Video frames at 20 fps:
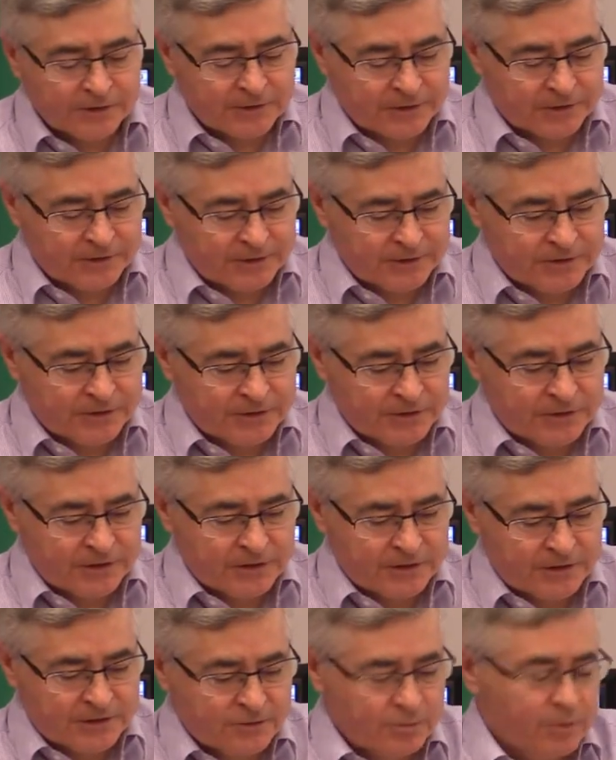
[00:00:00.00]

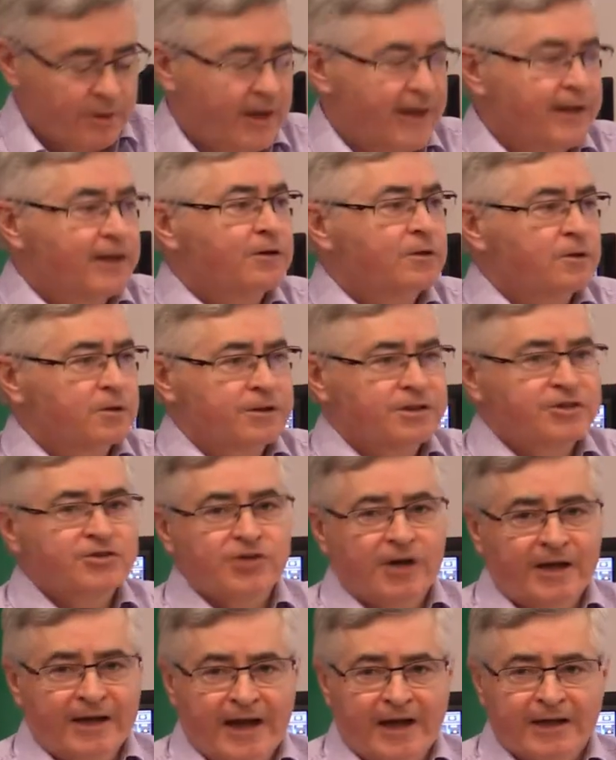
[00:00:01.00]
33 is what I call the
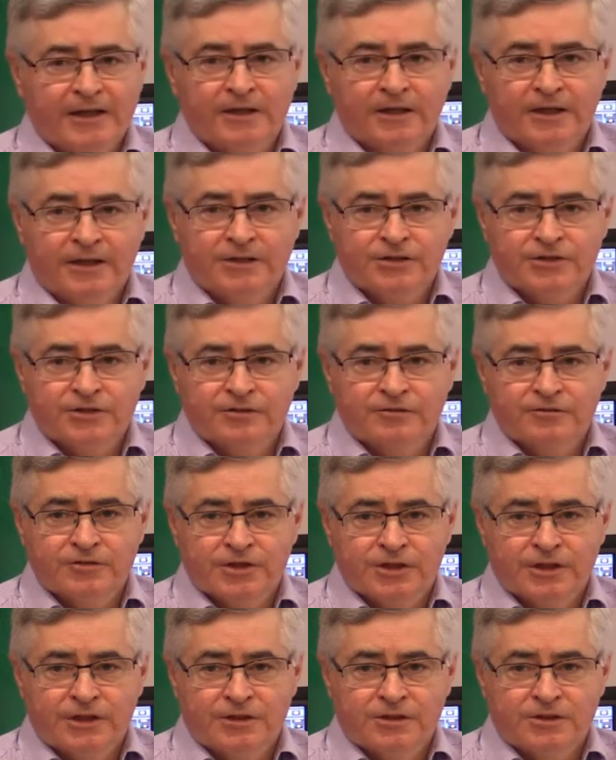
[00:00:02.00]
triangulation of
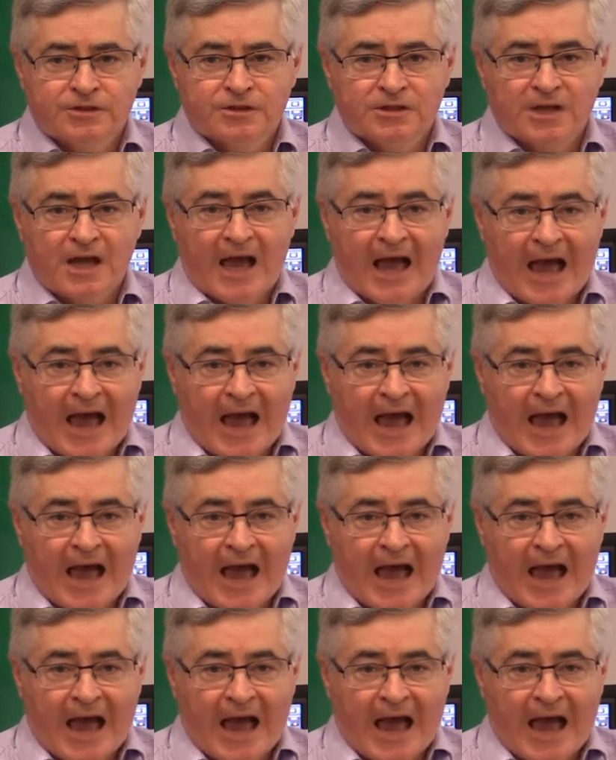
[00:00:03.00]
change